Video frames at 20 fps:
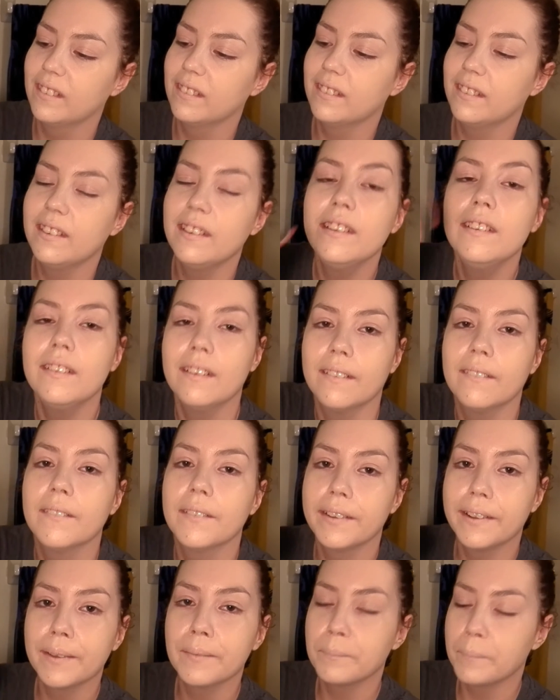You know
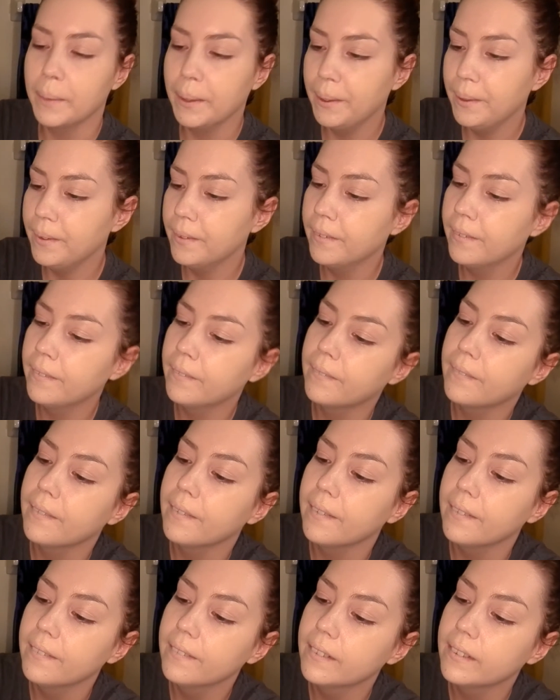what I mean. Okay,
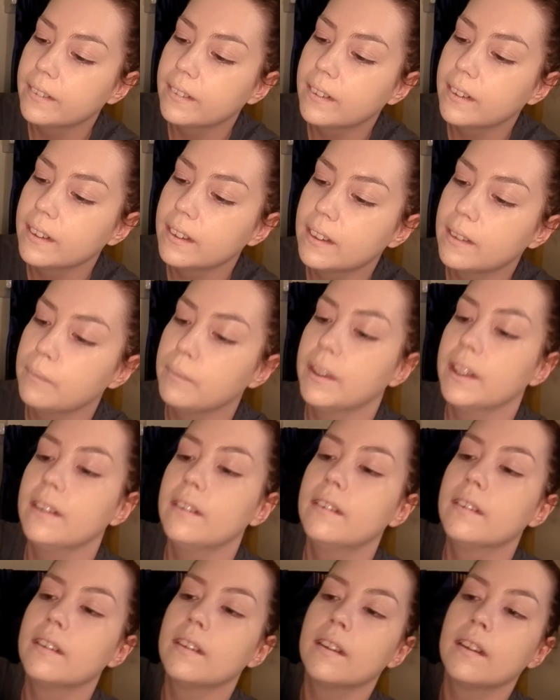let's get some of
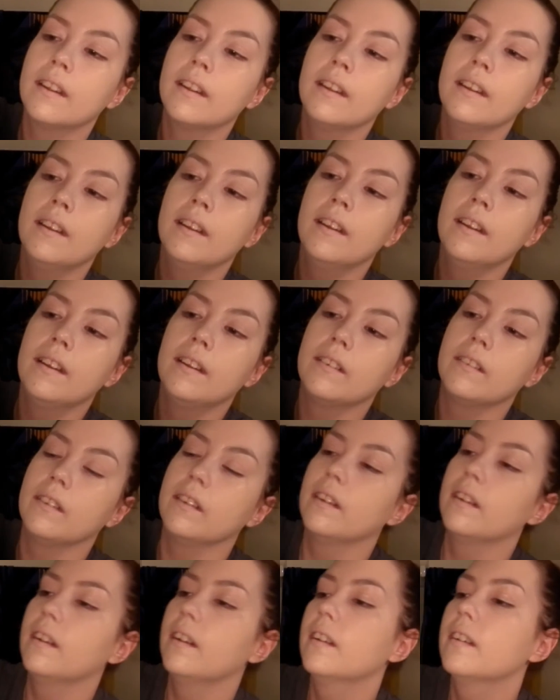this. I'm
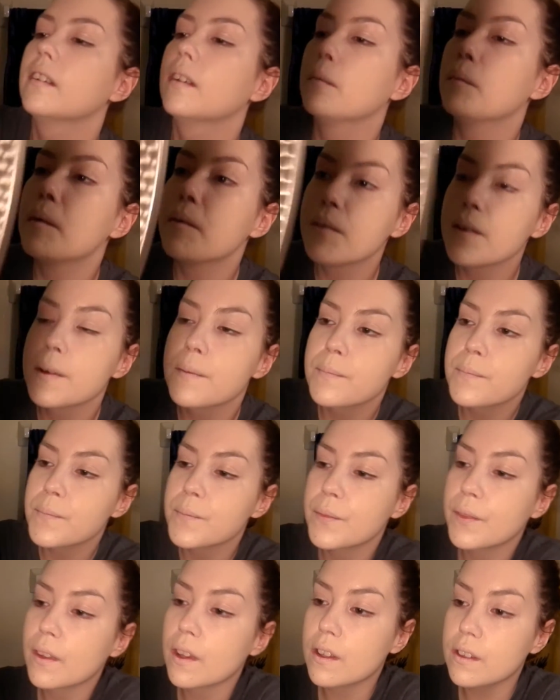going to get some of it,
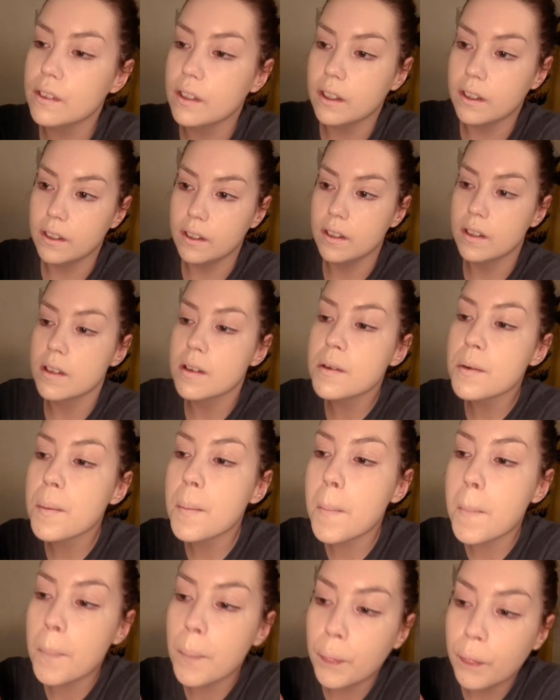and
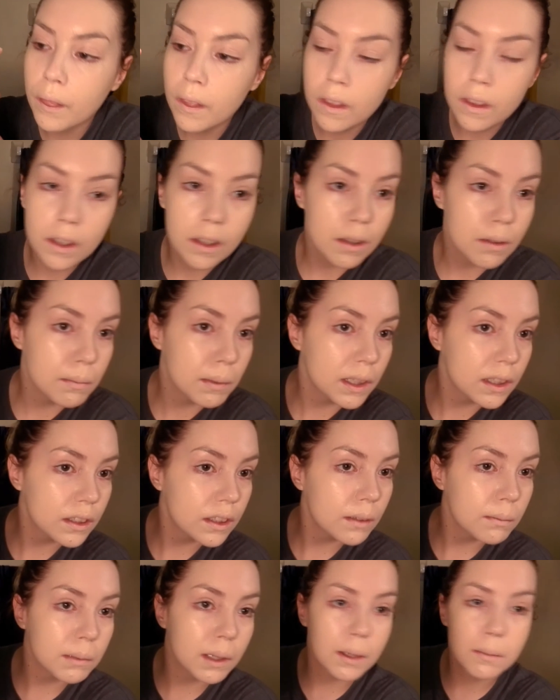make
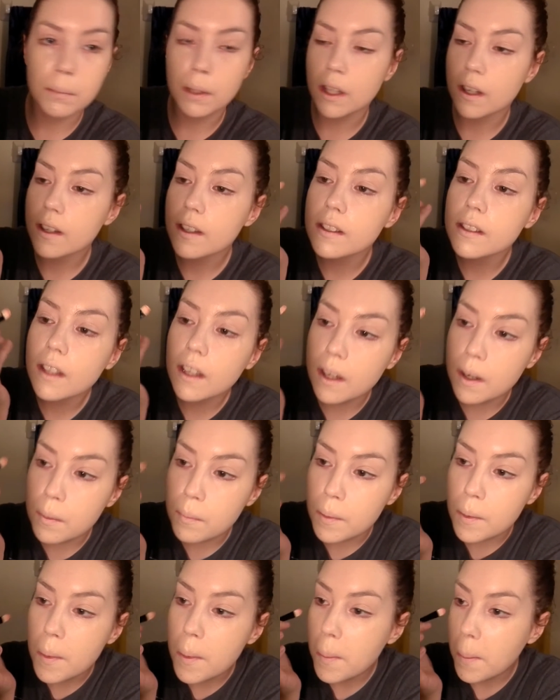sure I'm not blocking the camera.
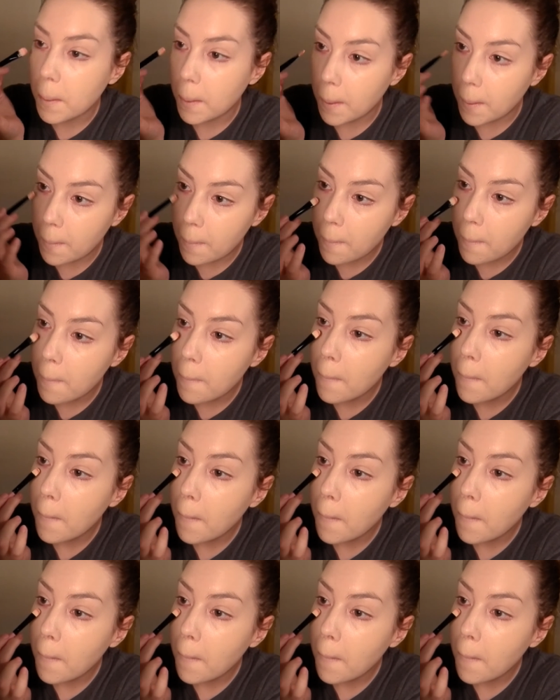Okay.